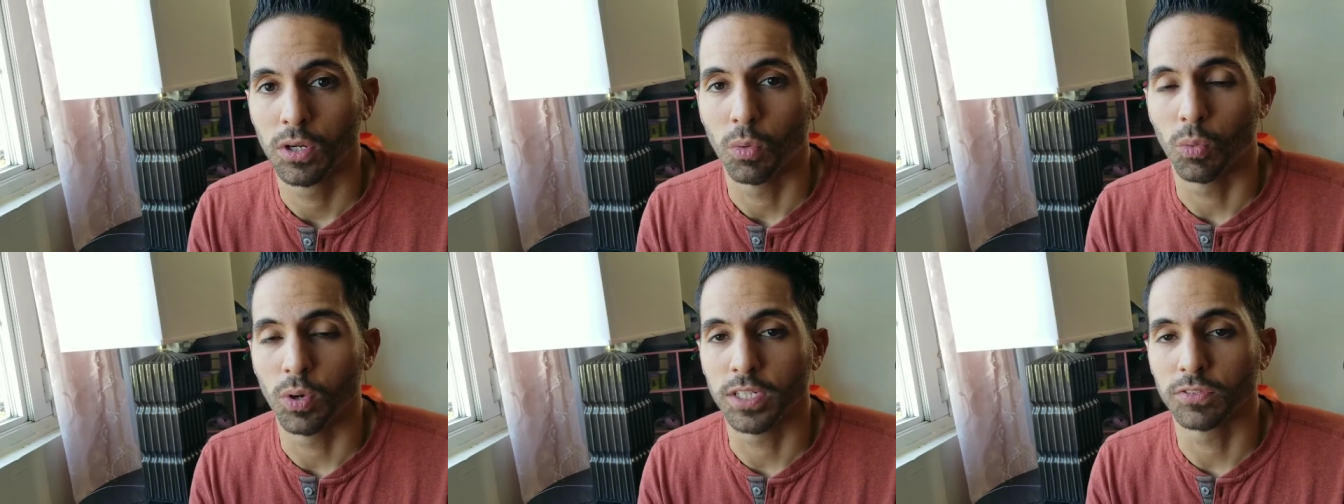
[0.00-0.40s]

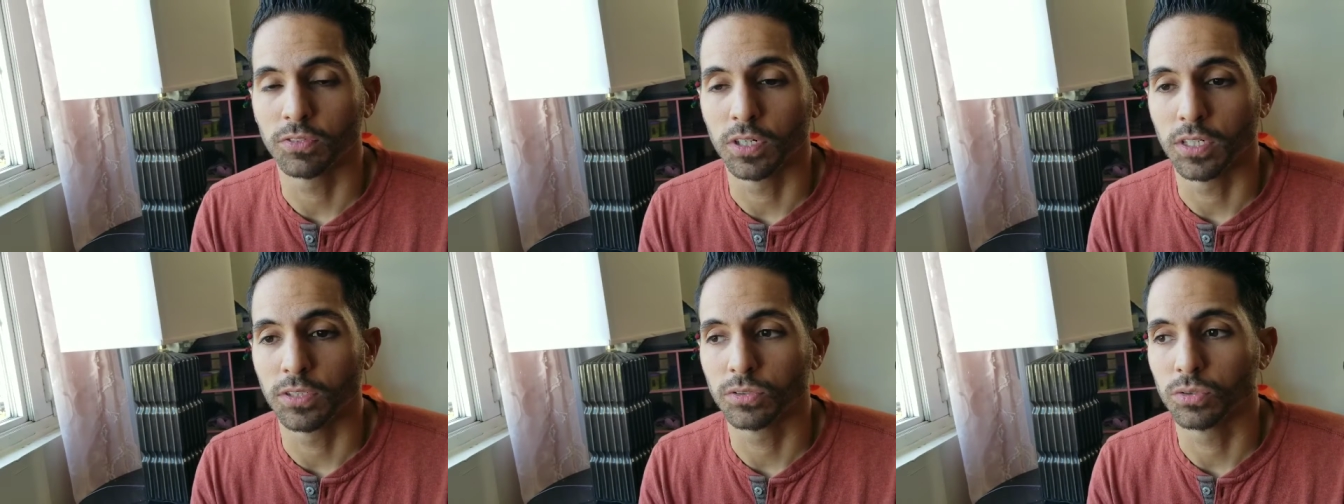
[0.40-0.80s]
ways
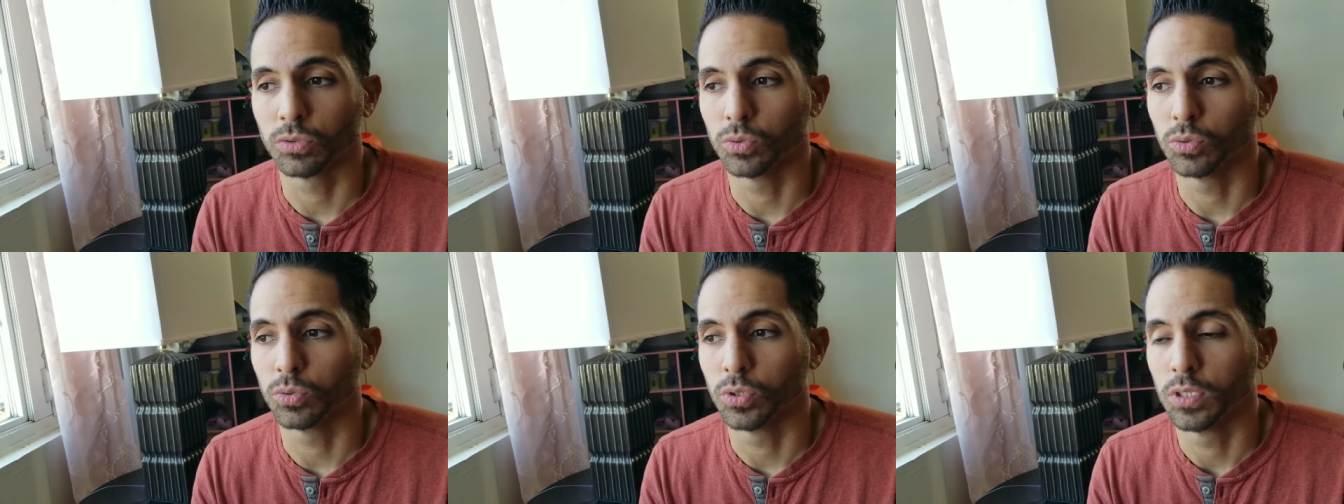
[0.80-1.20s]
for us
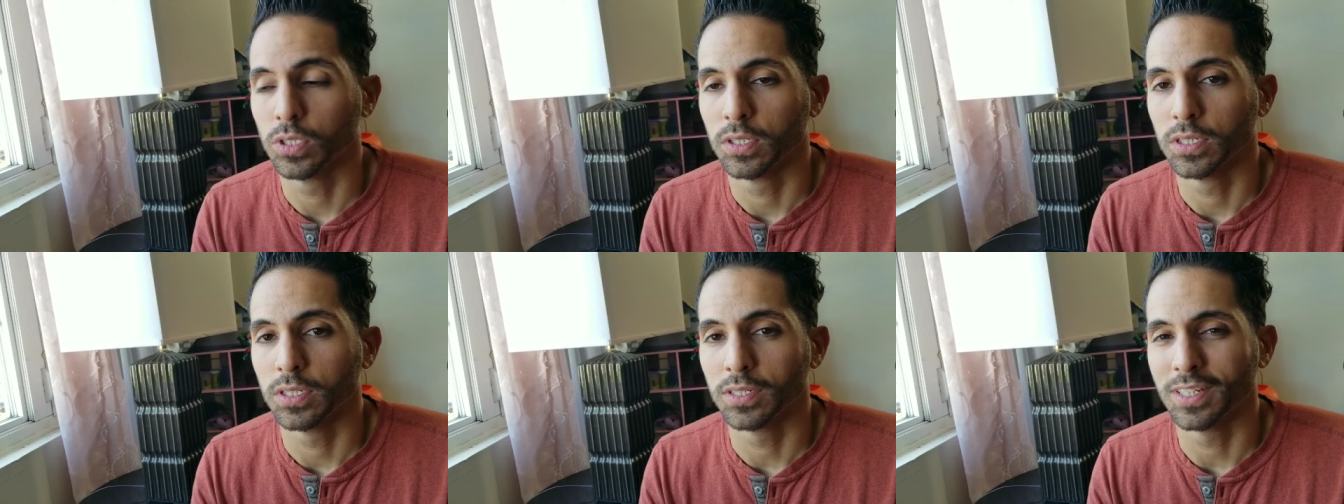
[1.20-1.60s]
to
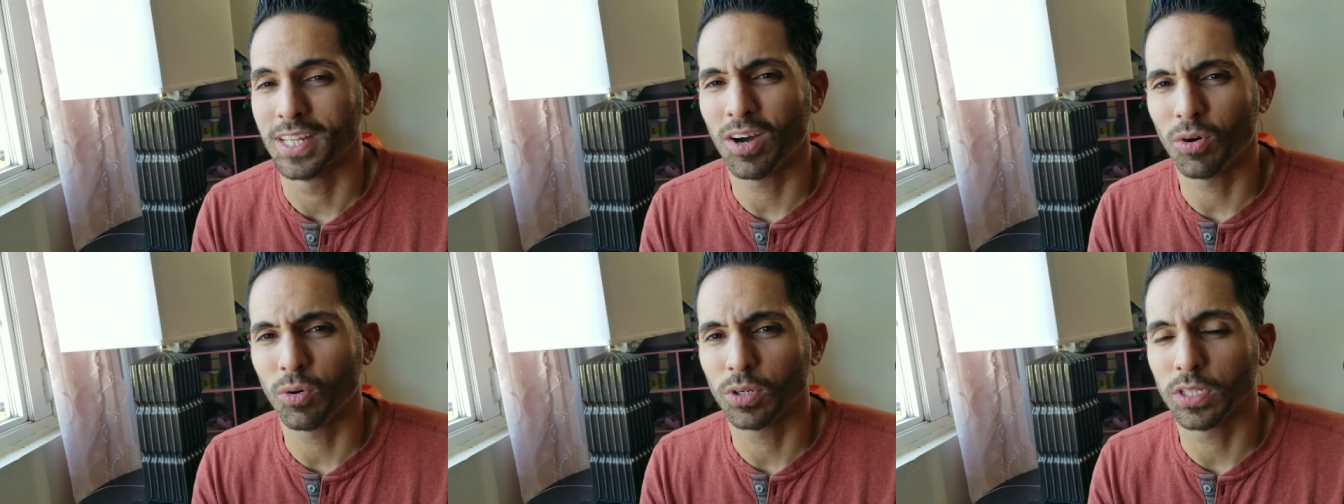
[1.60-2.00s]

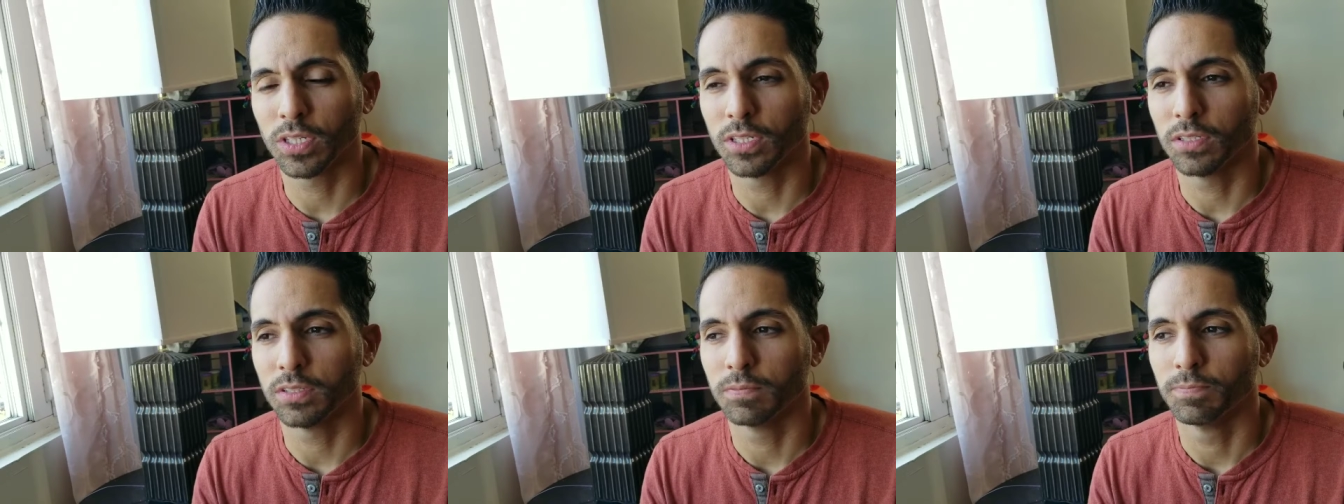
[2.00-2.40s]
not
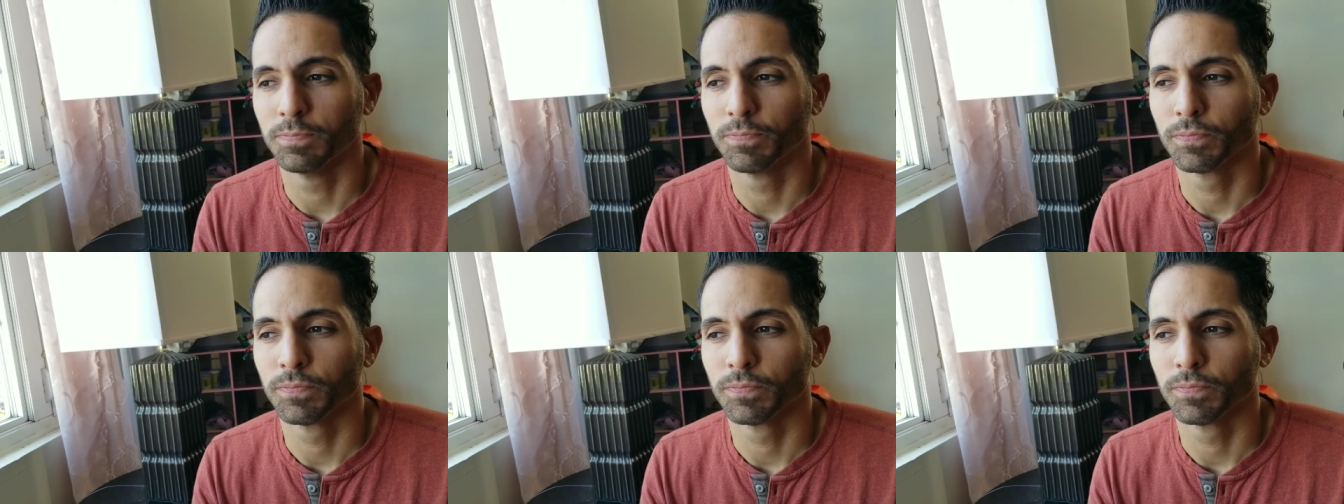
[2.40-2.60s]
only